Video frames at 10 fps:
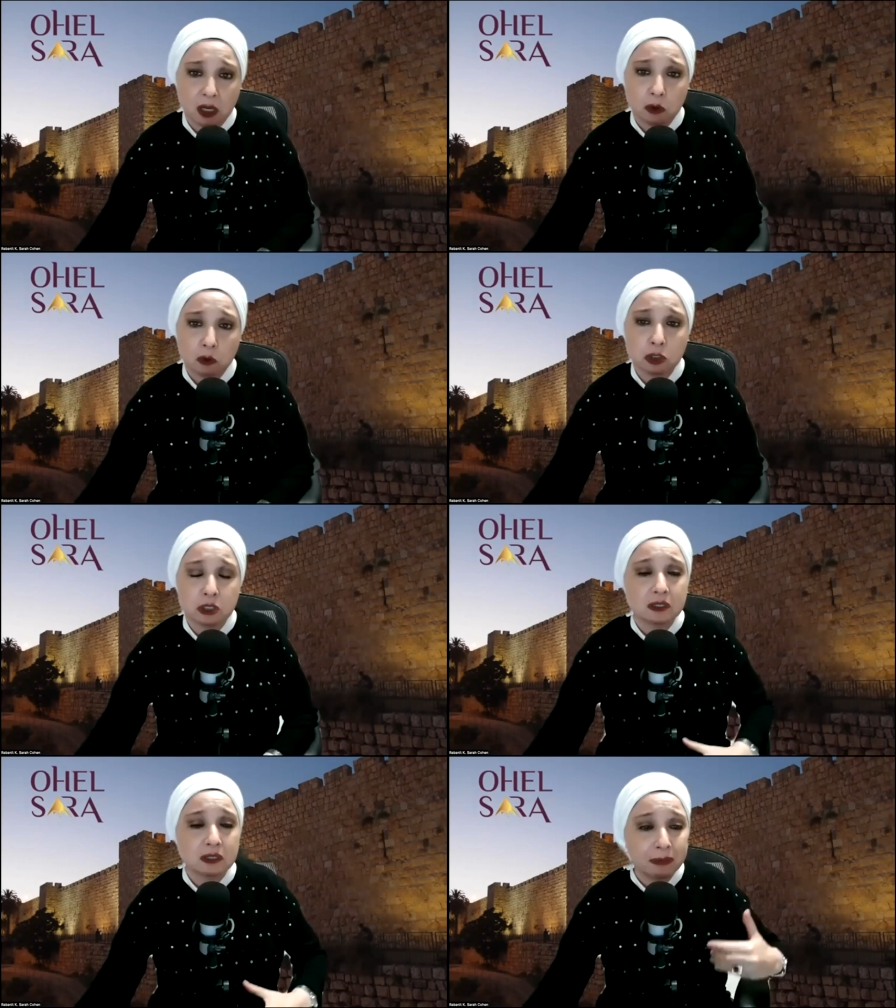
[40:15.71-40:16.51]
which
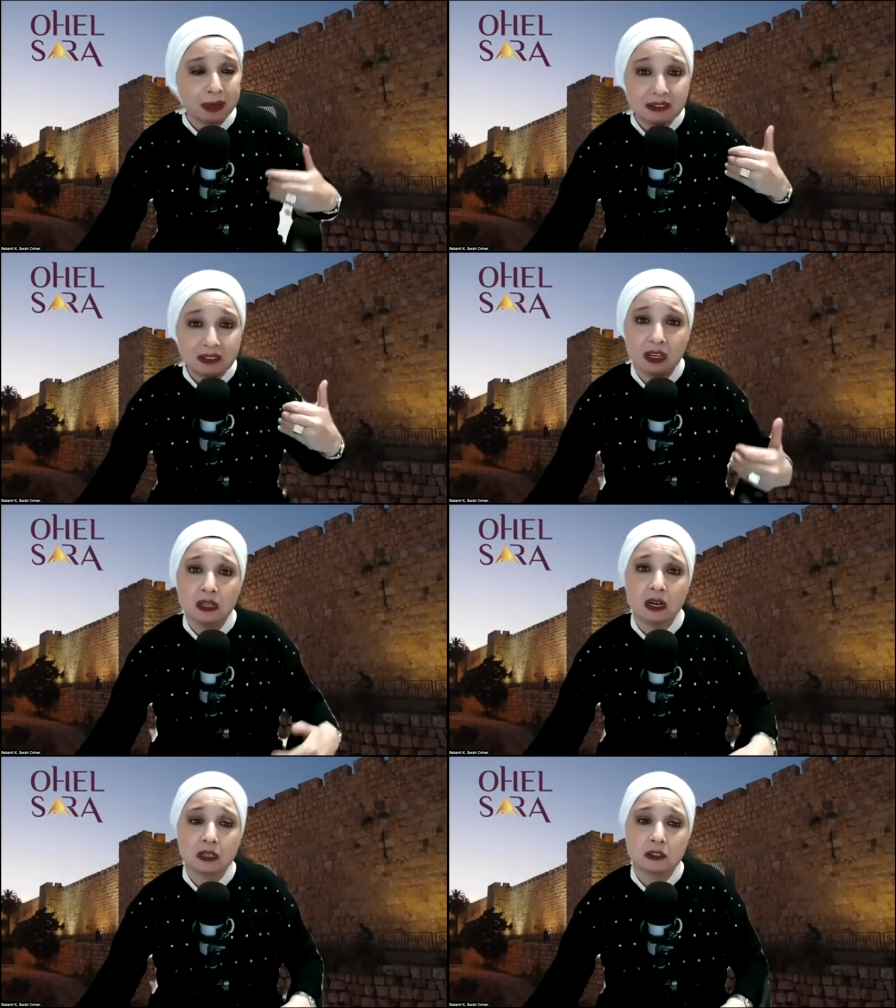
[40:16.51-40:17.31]
is to maintain
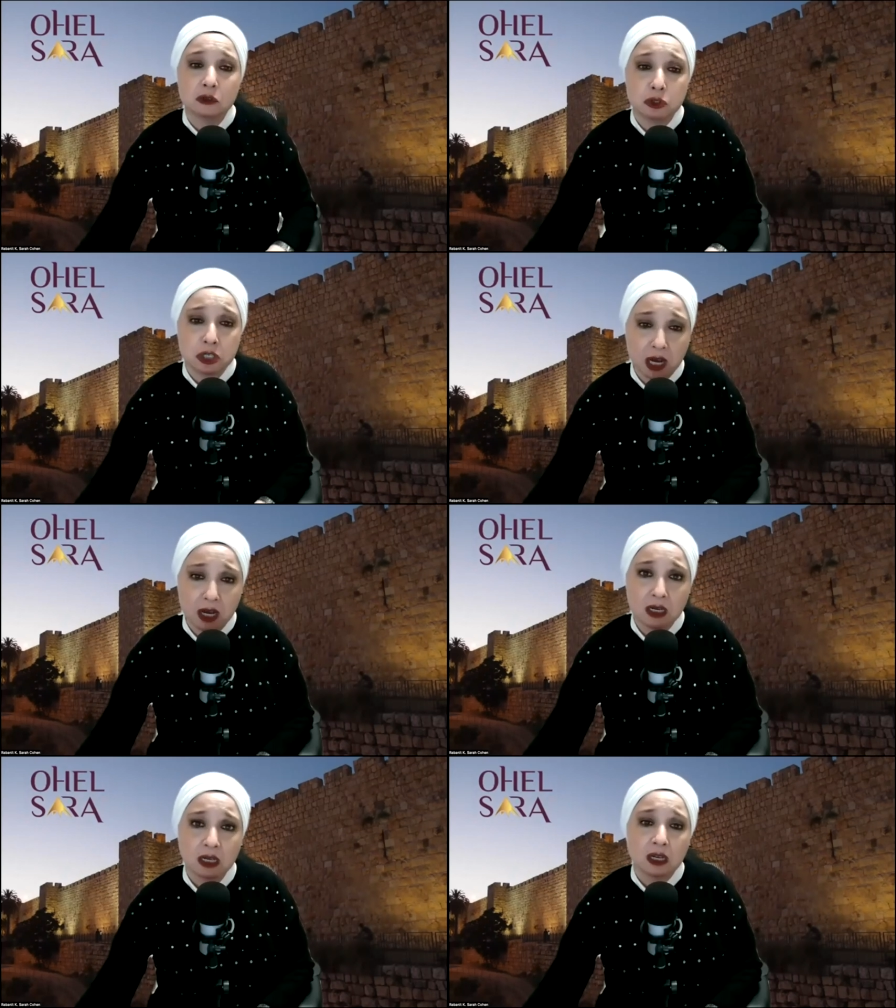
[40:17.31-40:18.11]
our
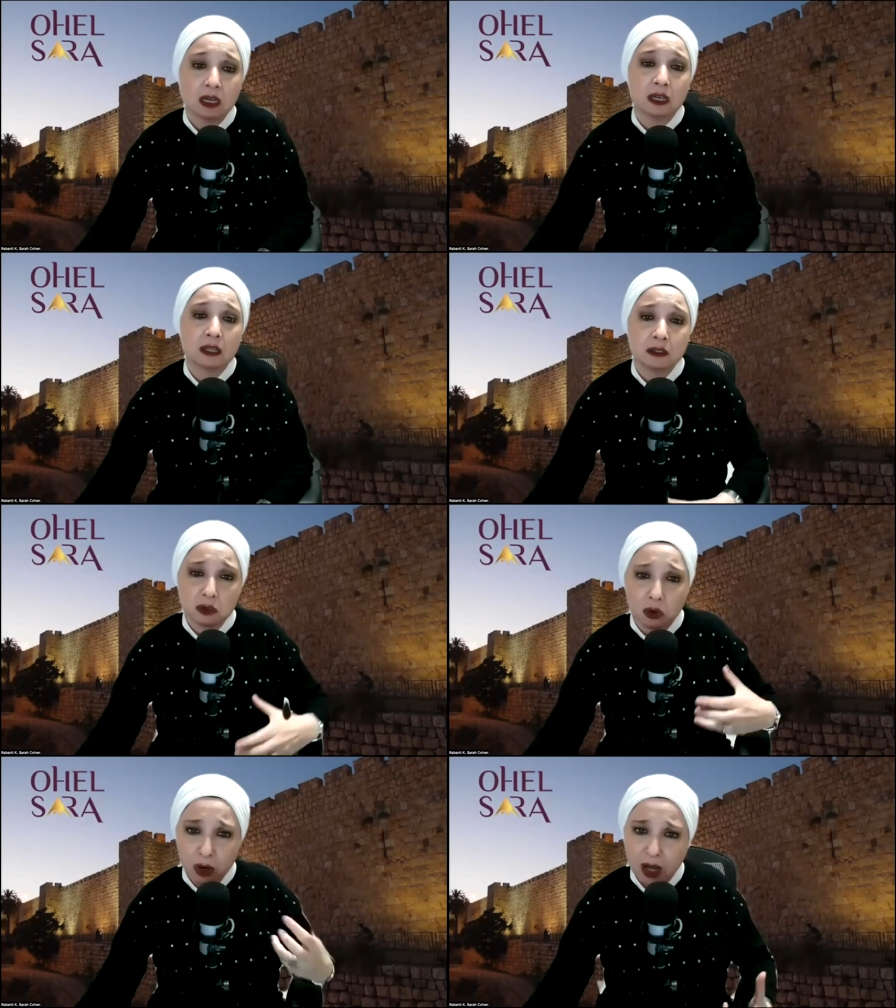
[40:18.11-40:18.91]
kedusha and the
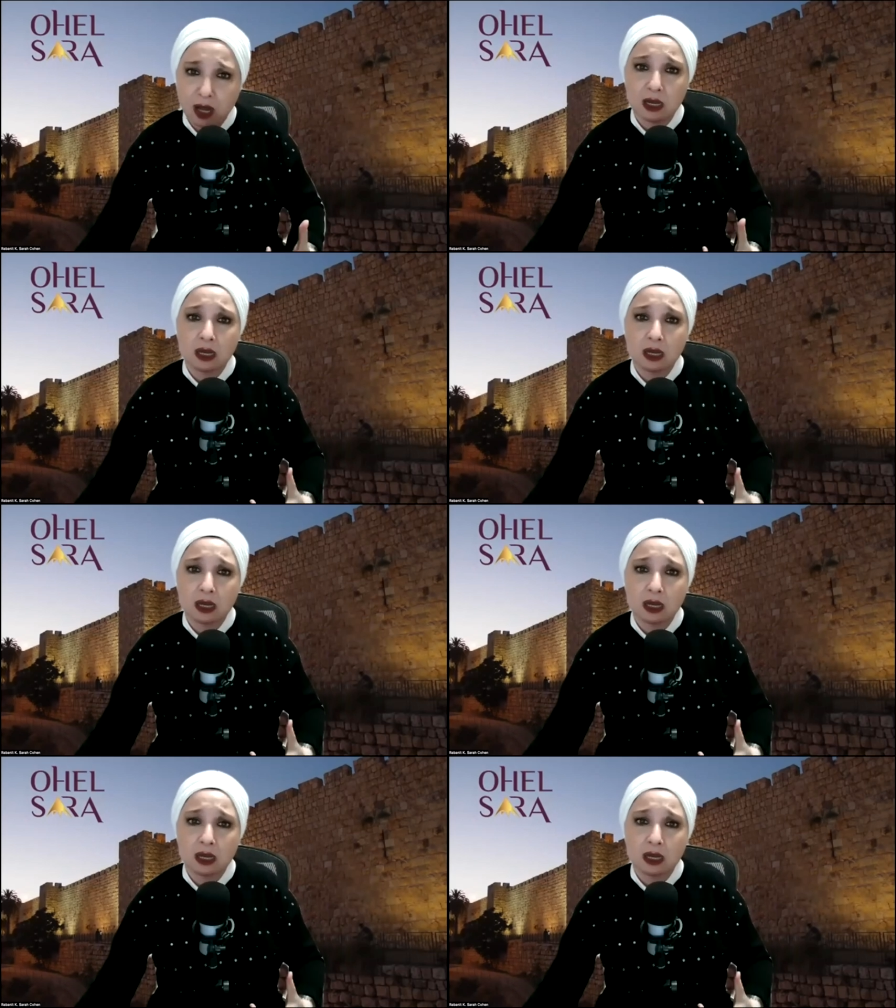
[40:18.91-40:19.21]
Torah,